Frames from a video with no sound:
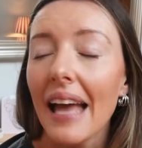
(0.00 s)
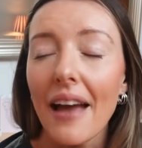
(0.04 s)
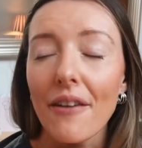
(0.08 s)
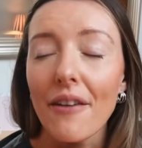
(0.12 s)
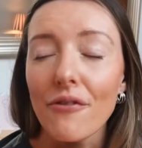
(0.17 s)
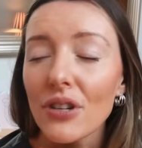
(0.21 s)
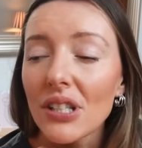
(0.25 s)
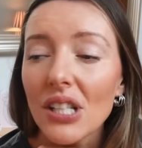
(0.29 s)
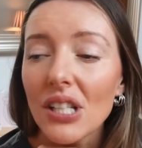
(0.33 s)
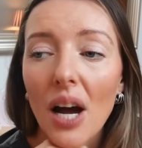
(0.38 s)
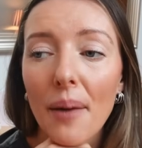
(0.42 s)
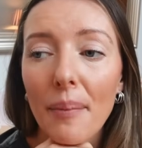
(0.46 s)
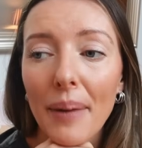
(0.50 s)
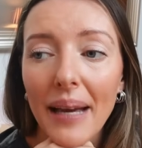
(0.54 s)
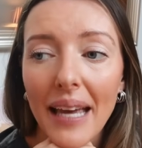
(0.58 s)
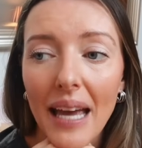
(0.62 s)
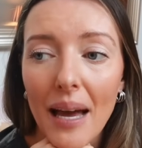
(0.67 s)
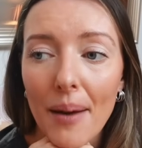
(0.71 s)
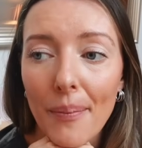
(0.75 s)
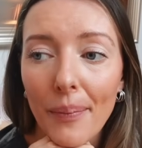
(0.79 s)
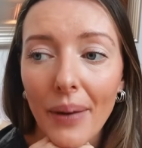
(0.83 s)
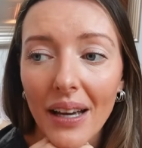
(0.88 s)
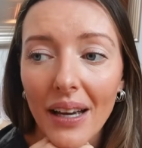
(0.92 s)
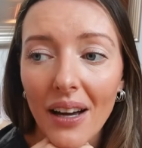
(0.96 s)
Every time I
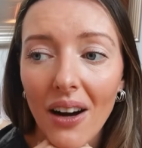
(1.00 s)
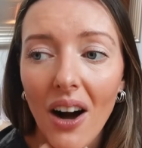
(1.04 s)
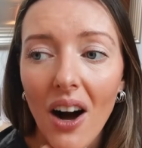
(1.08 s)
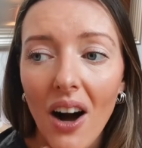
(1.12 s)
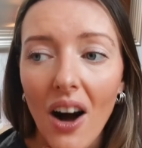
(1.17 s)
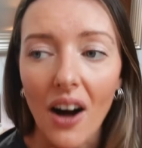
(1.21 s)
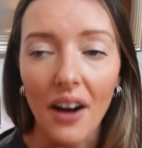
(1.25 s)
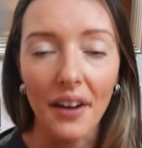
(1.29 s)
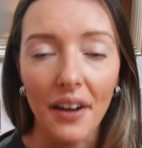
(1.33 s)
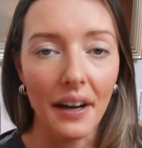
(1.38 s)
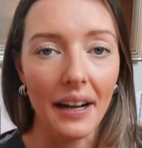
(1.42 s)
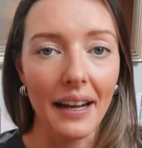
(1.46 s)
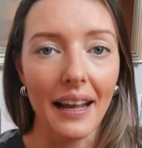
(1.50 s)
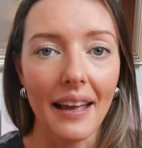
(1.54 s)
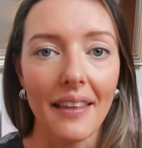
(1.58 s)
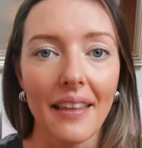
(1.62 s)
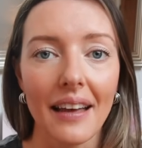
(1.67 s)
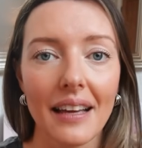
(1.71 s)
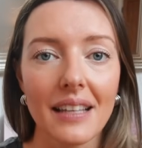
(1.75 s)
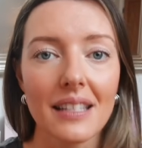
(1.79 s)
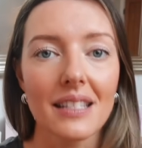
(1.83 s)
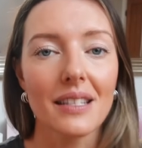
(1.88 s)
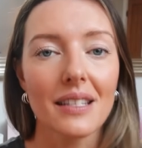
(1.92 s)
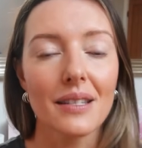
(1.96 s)
get in my car and I get
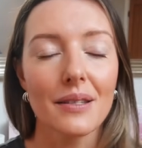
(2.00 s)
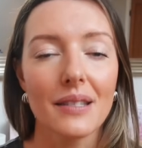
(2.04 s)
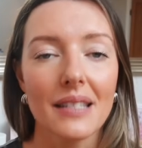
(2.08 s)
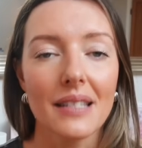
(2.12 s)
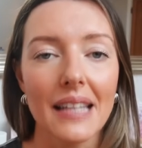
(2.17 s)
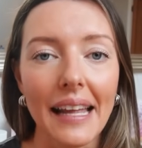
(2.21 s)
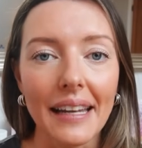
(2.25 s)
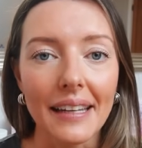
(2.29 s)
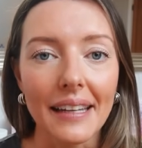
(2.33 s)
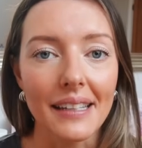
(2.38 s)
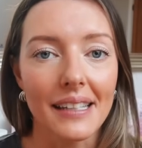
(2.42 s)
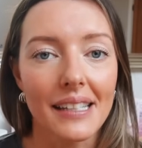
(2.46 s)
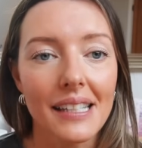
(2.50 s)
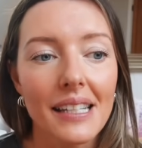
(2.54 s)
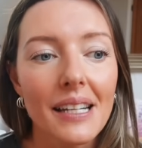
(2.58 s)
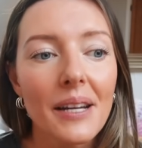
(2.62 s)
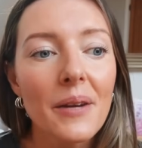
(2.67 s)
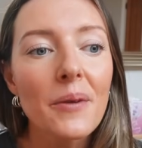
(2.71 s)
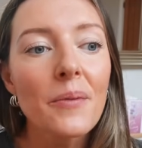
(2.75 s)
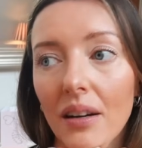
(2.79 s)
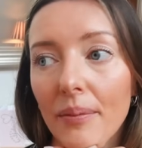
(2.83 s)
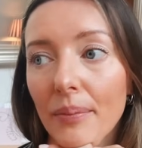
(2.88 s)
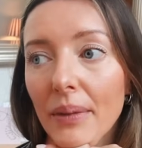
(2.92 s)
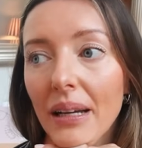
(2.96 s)
that scent,
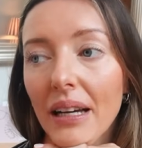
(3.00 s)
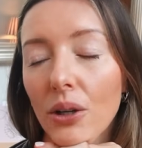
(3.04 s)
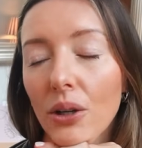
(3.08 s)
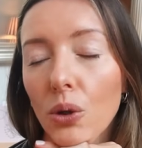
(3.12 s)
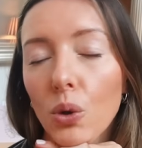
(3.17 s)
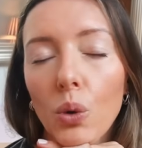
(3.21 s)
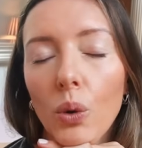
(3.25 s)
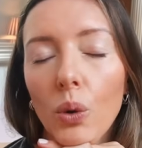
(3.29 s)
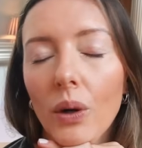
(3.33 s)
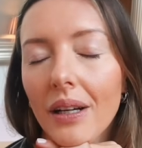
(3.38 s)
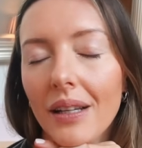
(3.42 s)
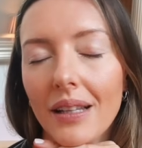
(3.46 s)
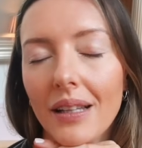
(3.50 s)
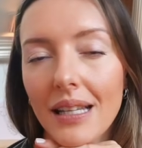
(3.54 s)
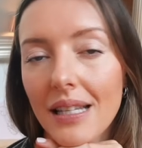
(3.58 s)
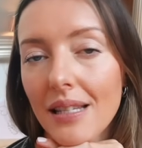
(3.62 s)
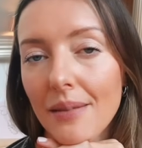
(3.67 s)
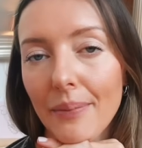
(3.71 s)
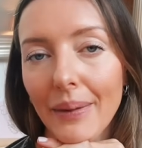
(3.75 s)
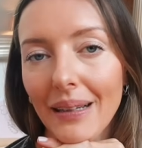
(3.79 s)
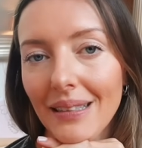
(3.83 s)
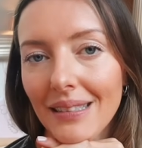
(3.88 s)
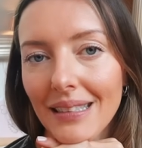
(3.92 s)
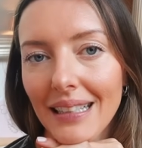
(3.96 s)
I'm like, oh, this
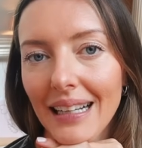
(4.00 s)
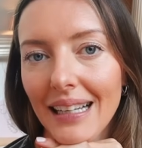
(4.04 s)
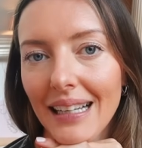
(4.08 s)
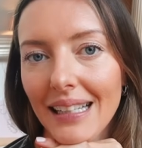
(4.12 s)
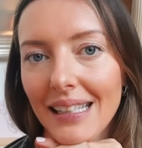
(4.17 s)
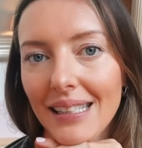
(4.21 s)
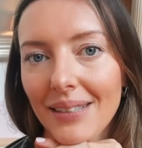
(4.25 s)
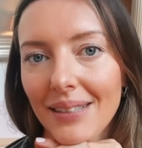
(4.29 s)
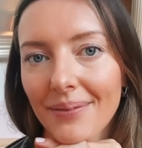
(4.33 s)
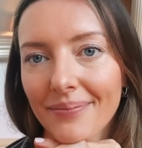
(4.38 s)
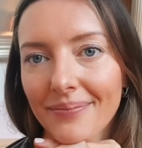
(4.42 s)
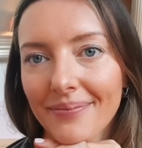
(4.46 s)
smells nice.